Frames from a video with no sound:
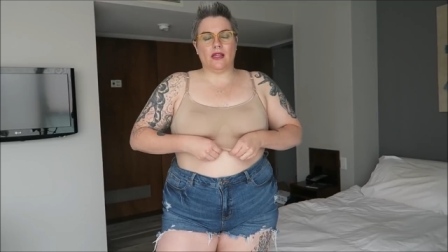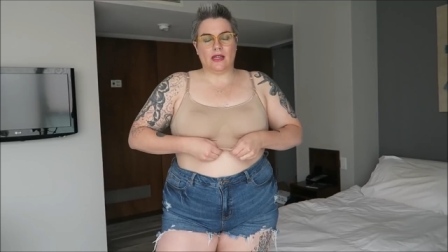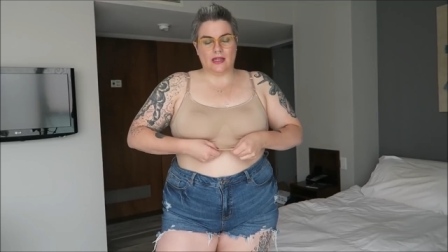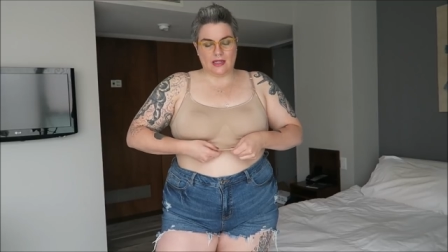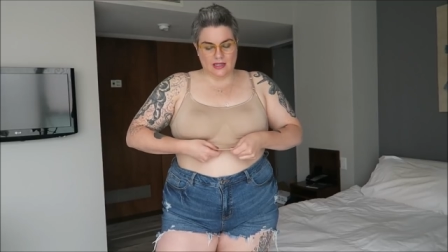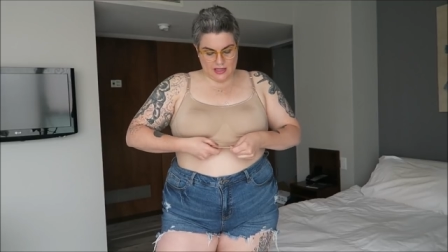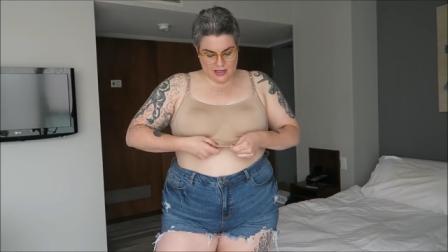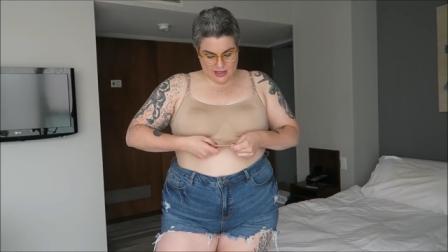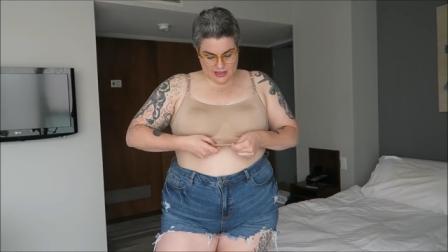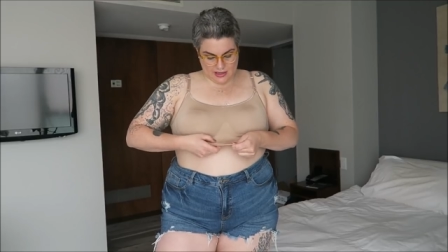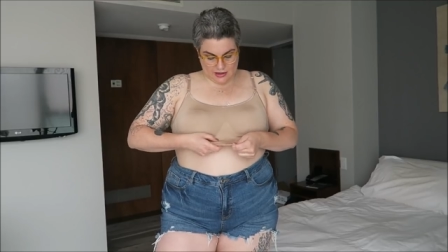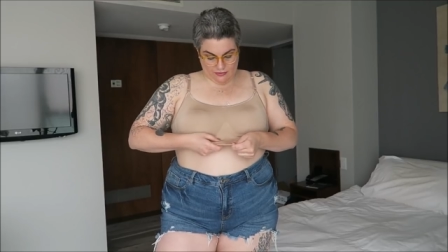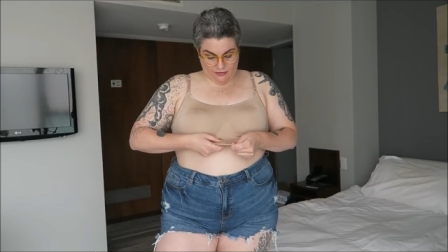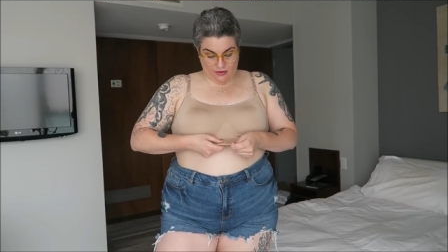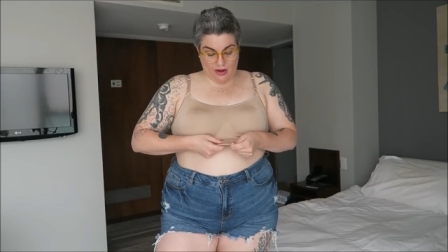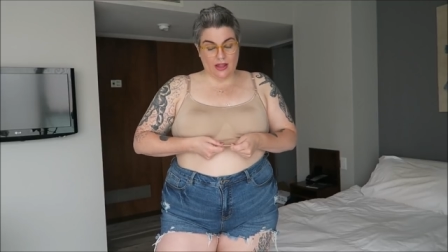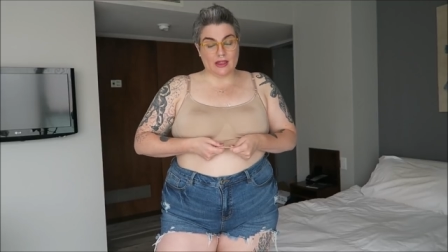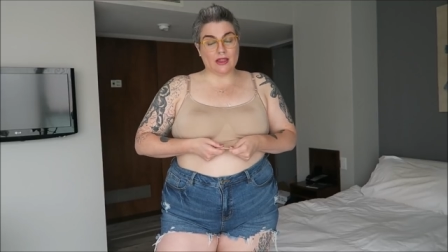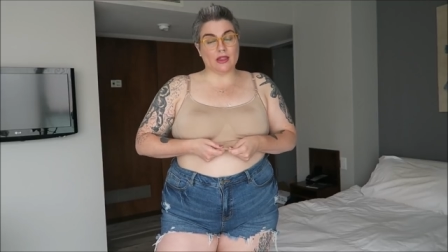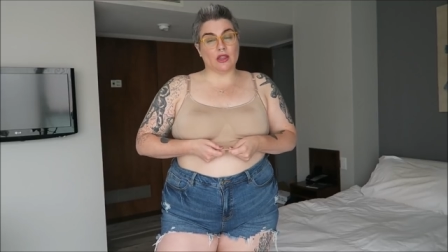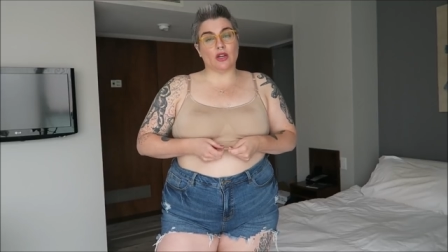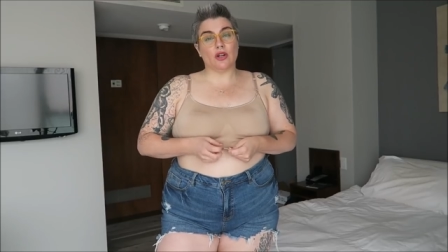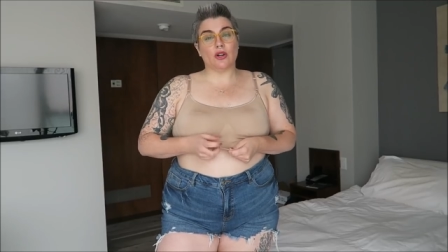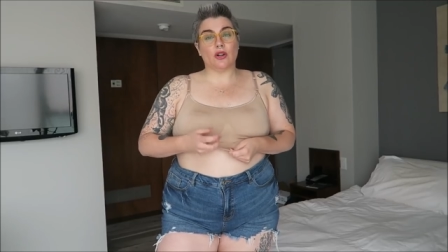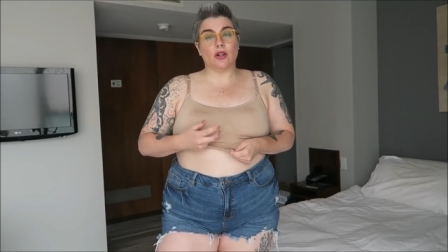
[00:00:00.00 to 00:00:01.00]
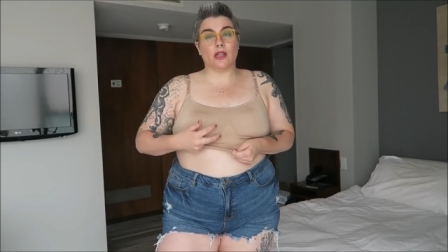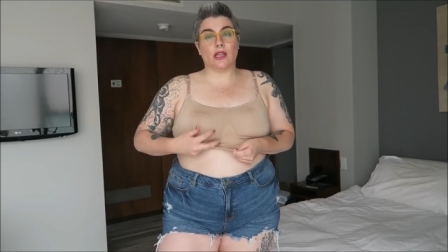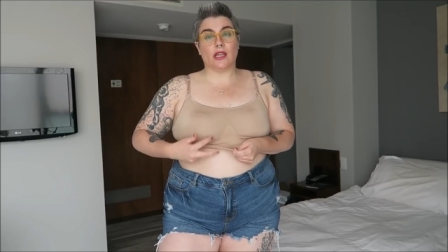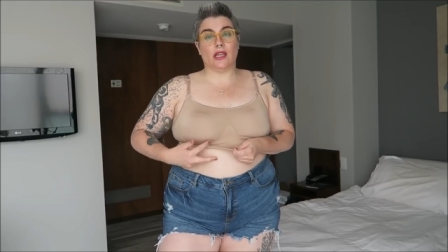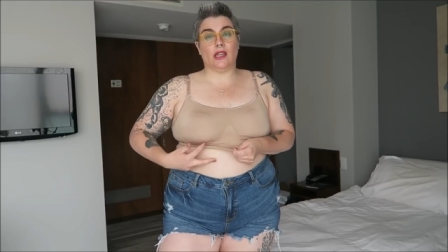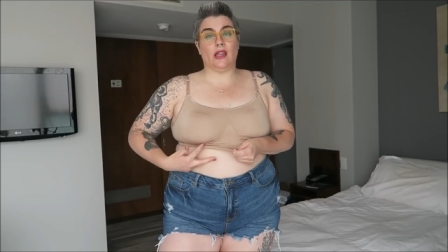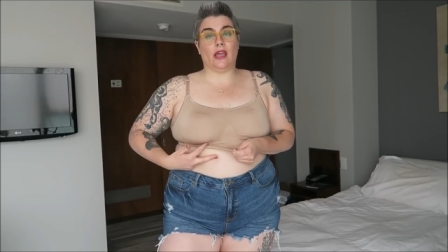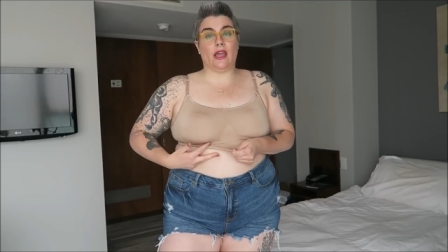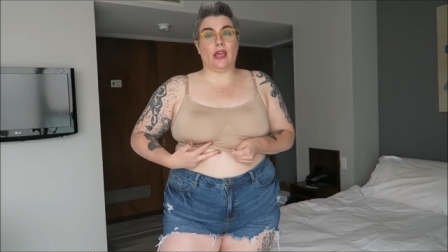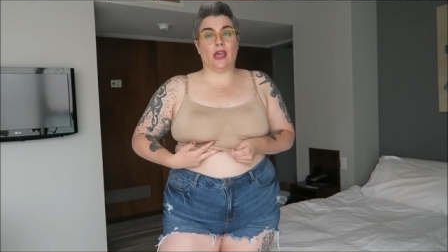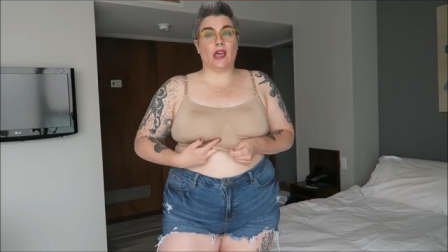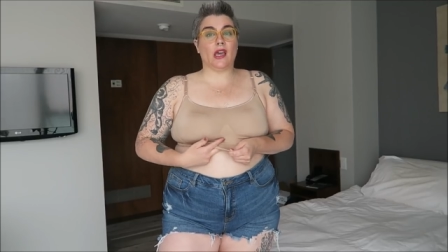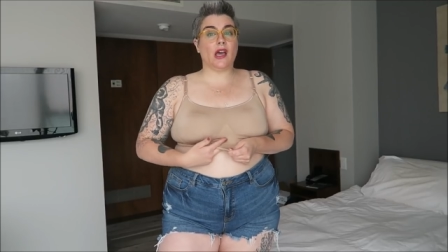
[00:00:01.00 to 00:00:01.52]
this is if I literally
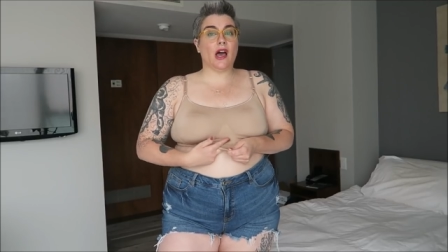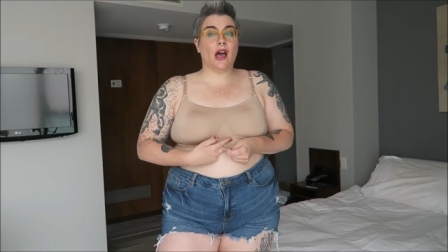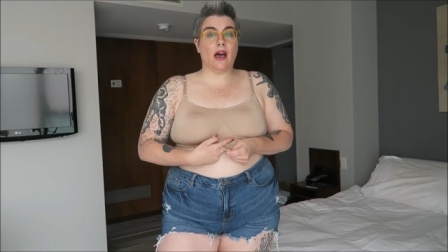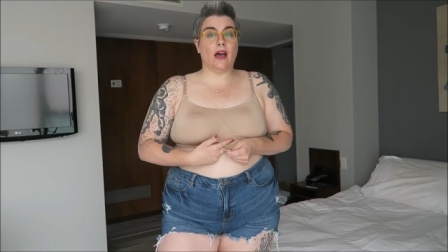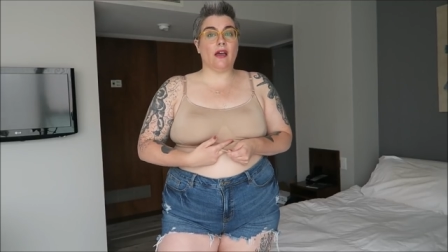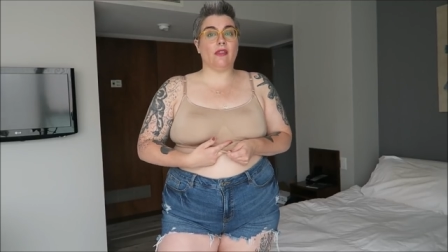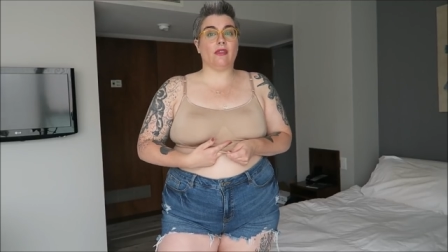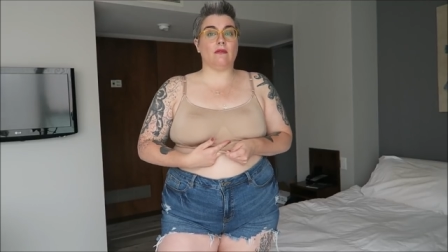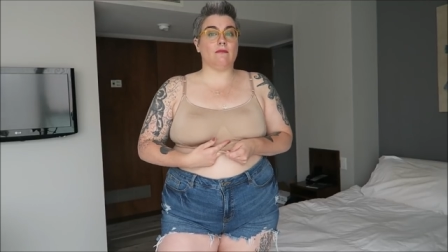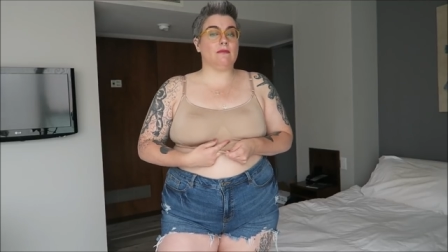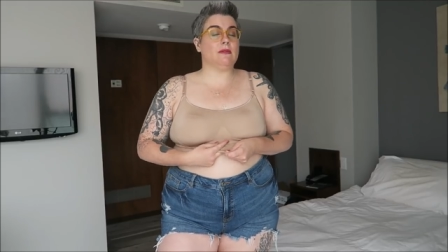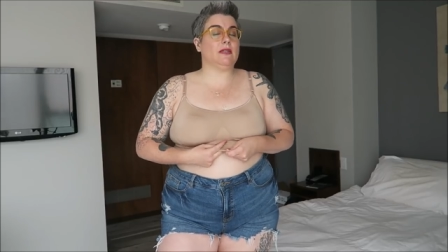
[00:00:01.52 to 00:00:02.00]
like cut the